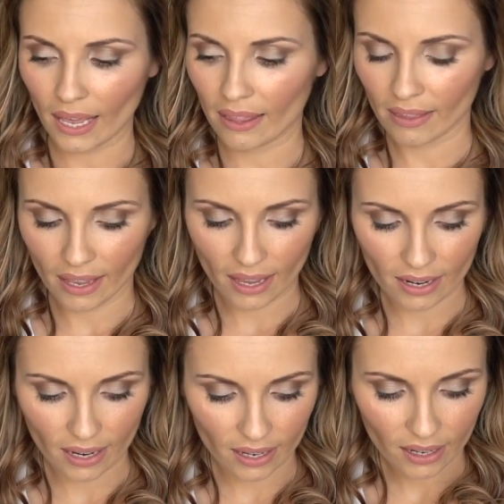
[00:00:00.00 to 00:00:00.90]
And
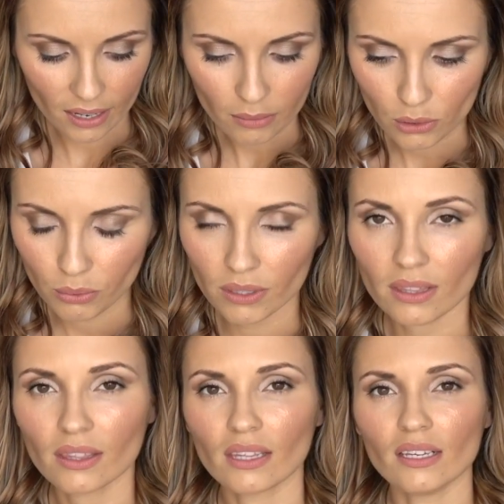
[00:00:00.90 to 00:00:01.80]
then it comes
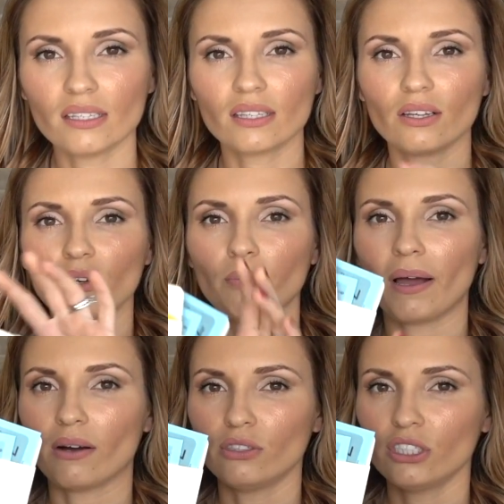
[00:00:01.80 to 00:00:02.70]
with these little
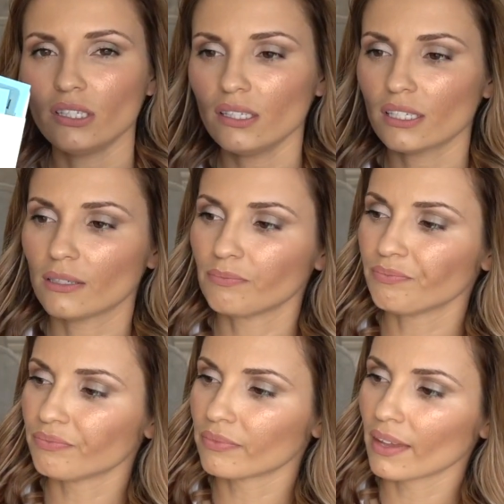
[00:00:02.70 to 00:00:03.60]
pouches.
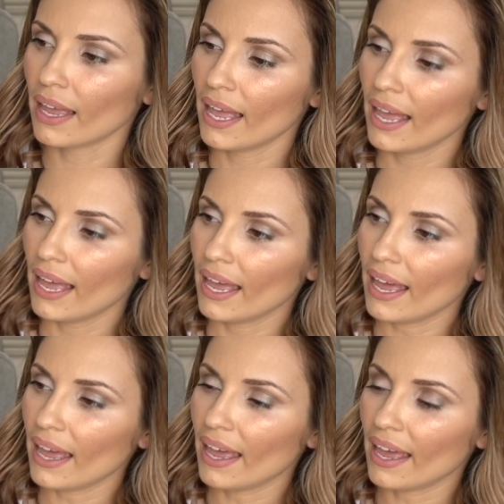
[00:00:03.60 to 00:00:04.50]

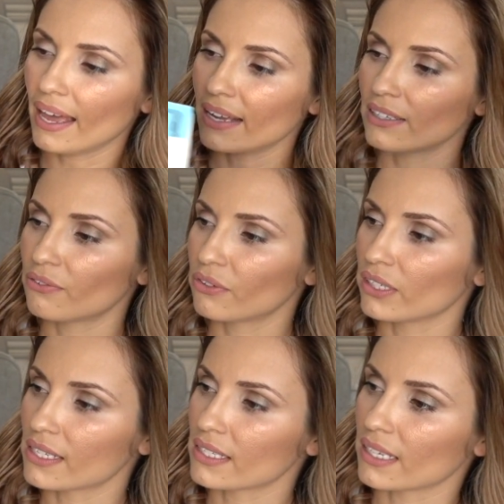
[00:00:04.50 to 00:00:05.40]
And for
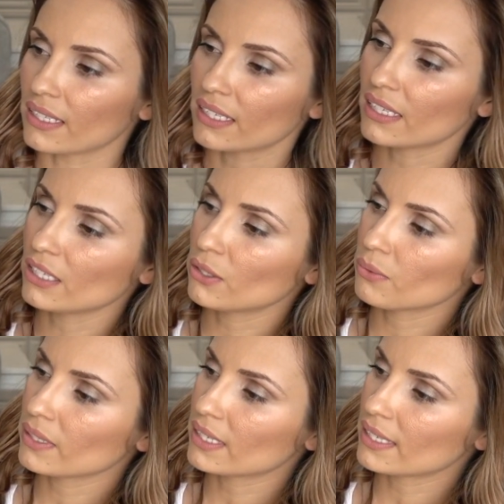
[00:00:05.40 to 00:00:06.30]
instance, this
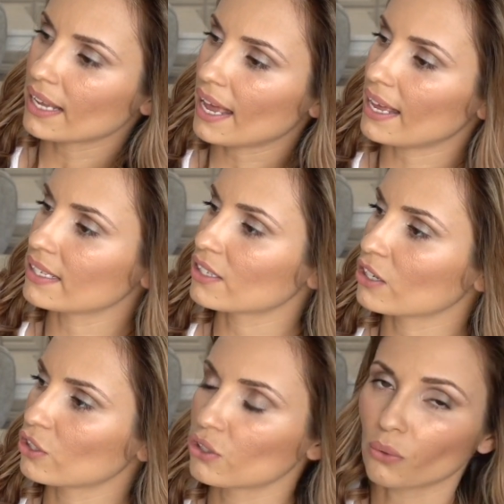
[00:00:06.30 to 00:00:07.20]
one says
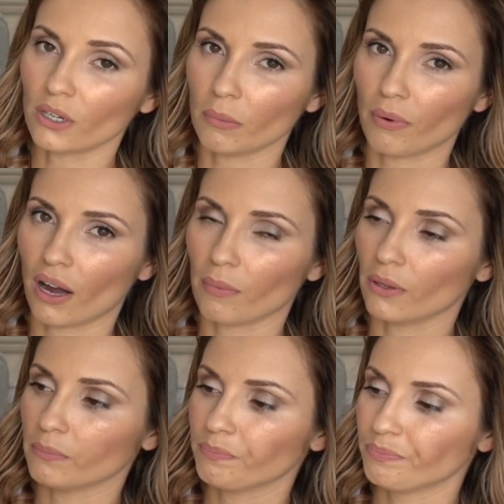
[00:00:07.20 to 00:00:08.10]
story
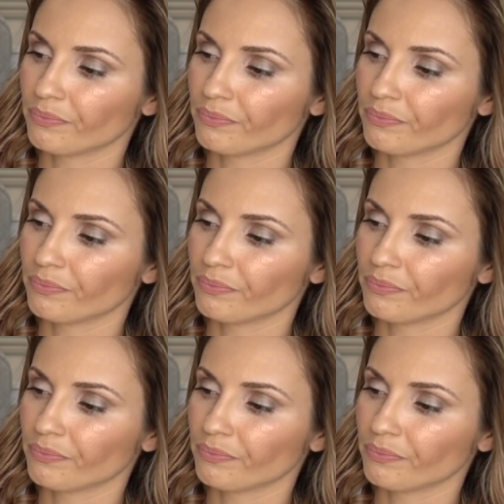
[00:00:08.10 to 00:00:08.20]
problem.